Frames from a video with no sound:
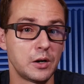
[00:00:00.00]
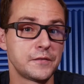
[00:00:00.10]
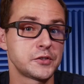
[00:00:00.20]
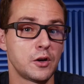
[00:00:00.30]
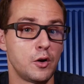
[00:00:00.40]
or
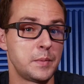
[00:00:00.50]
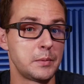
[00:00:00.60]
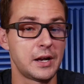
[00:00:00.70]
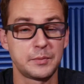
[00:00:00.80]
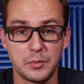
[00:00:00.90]
so.
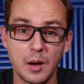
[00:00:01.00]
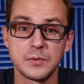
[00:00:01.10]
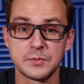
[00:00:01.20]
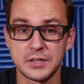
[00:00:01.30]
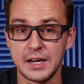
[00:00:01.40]
People had
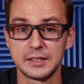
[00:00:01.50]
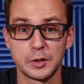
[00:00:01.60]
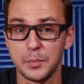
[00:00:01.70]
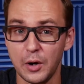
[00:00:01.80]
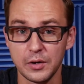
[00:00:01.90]
problems getting their
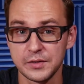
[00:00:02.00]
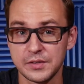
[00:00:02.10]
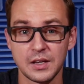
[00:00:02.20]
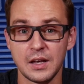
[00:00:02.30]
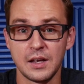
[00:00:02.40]

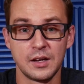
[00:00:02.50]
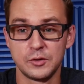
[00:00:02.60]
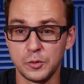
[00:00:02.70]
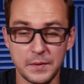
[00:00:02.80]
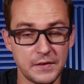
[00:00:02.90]
points
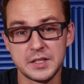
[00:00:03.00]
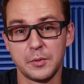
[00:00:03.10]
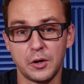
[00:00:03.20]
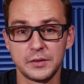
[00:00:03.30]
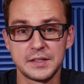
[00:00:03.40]
to be
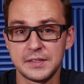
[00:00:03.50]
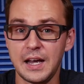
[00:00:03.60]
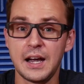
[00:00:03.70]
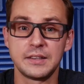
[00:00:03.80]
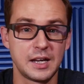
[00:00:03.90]
visible on the
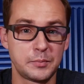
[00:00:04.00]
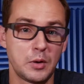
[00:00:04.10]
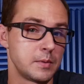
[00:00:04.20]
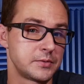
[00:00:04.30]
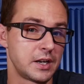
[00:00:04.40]
site, had
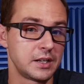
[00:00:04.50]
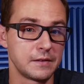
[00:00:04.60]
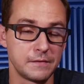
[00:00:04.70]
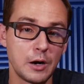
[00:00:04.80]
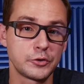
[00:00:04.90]
problems getting the
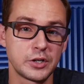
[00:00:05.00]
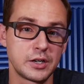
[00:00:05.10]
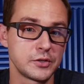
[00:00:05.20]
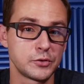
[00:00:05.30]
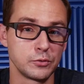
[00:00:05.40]

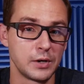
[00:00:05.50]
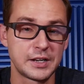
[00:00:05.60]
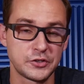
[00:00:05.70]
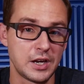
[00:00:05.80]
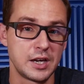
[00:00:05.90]
vouchers to
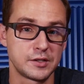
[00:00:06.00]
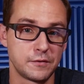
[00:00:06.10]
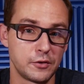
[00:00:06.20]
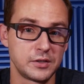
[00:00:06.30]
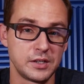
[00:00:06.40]
exchange
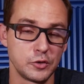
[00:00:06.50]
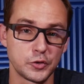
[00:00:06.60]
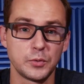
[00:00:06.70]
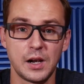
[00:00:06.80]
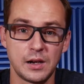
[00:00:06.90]
for the
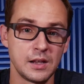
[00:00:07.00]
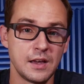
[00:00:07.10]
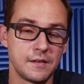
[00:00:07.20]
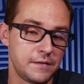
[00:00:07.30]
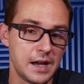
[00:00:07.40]
usual
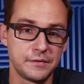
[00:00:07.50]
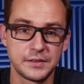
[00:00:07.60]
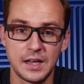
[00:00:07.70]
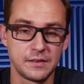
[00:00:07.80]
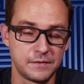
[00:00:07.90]
$5,
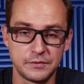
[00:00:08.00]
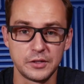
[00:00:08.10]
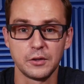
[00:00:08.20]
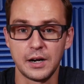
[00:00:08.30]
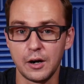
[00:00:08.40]
$10,
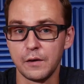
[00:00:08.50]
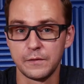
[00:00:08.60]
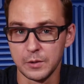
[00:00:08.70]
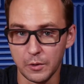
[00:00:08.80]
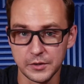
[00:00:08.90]
$15 off
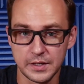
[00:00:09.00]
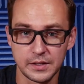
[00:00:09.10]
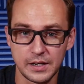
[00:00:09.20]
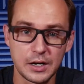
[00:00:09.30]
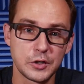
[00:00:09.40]
rewards at
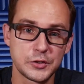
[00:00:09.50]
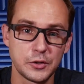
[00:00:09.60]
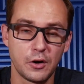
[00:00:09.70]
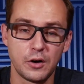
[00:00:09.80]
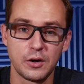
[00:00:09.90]
the Lego
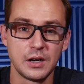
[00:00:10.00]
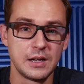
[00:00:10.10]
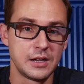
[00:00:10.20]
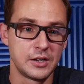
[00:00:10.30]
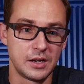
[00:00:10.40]
store.
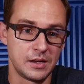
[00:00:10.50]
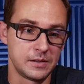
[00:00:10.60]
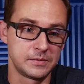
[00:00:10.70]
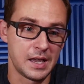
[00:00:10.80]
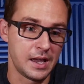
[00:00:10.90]

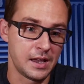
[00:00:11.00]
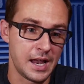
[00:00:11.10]
The